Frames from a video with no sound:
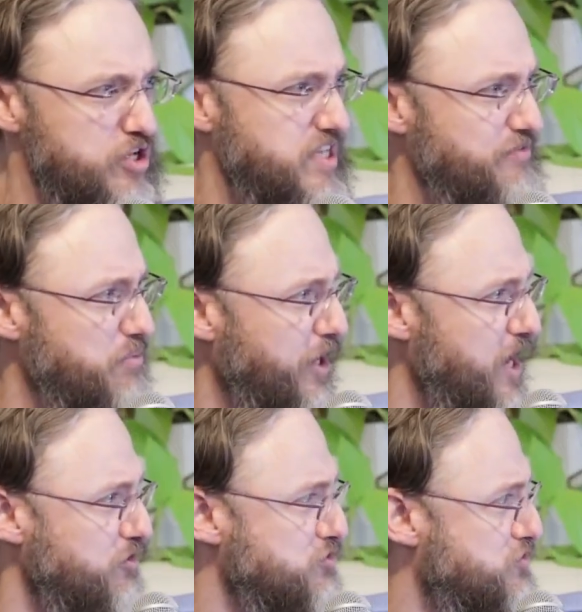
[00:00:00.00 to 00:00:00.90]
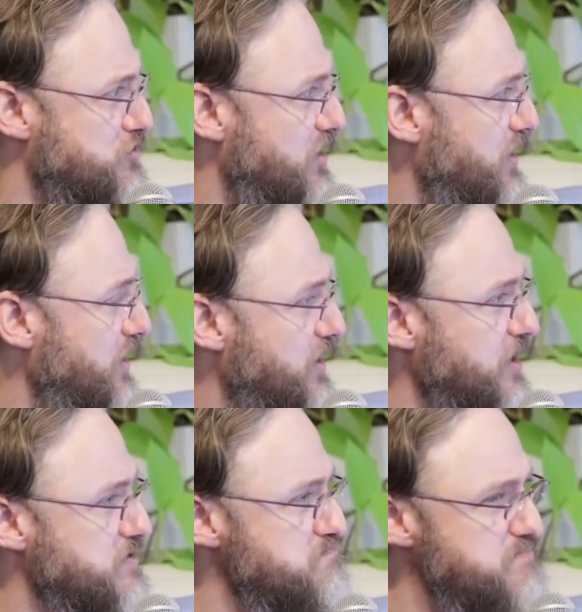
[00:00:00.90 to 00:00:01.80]
does everybody else,
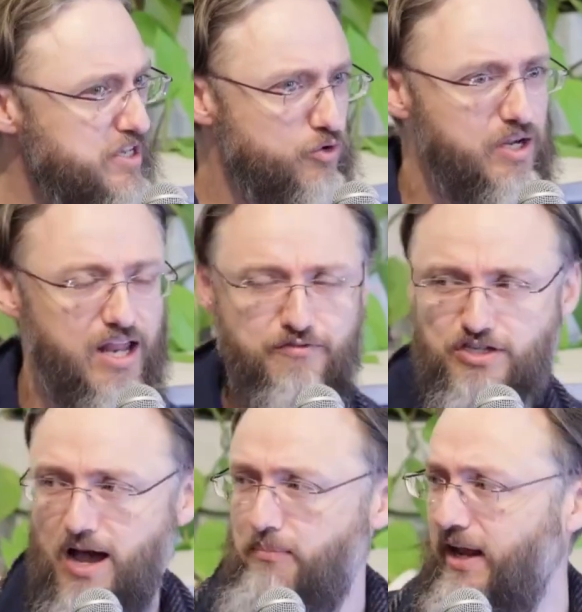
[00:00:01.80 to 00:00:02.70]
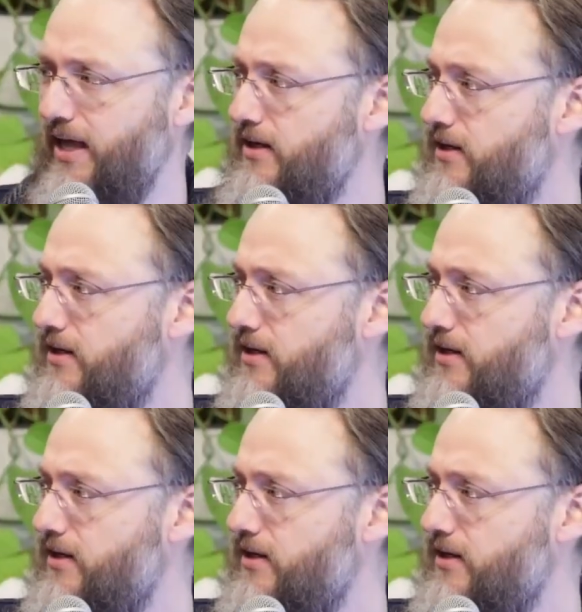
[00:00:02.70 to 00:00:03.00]
because misery loves company.